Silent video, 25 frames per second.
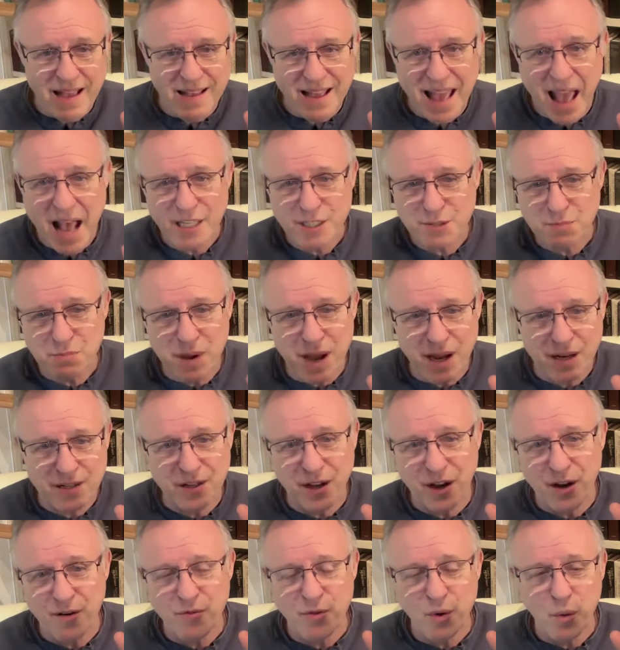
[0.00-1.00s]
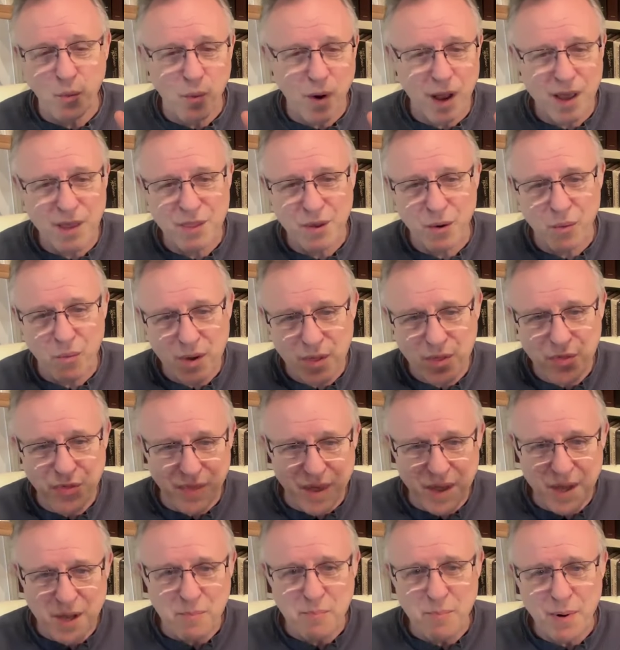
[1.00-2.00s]
aspect of the way that we
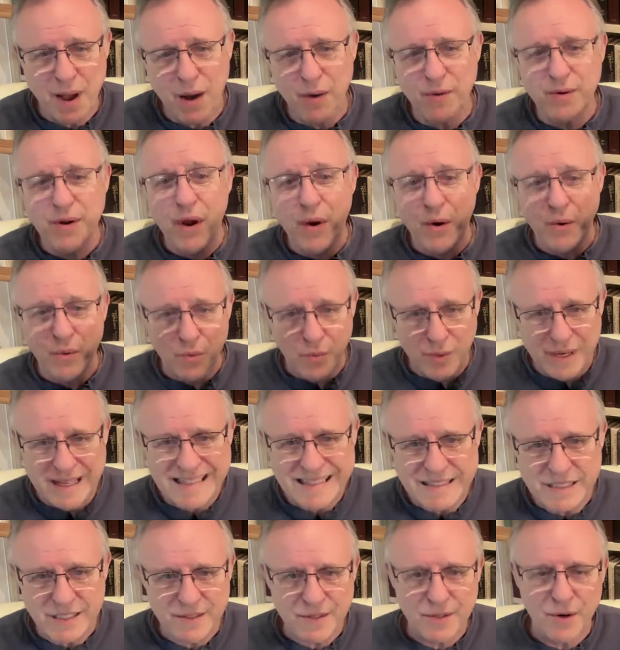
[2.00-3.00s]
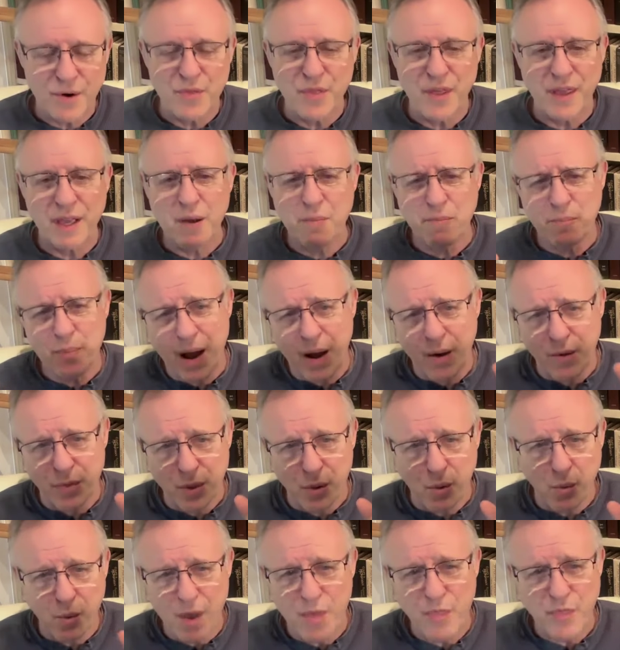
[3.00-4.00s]
think about reason or think about
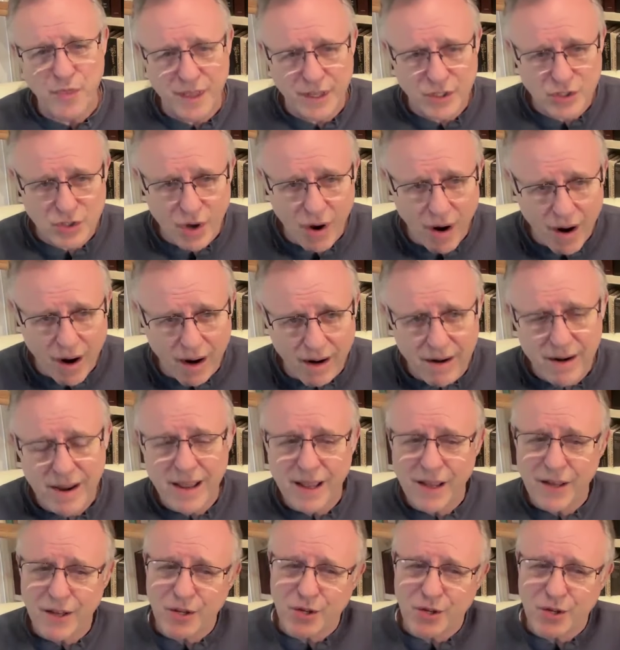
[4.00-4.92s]
the way things are,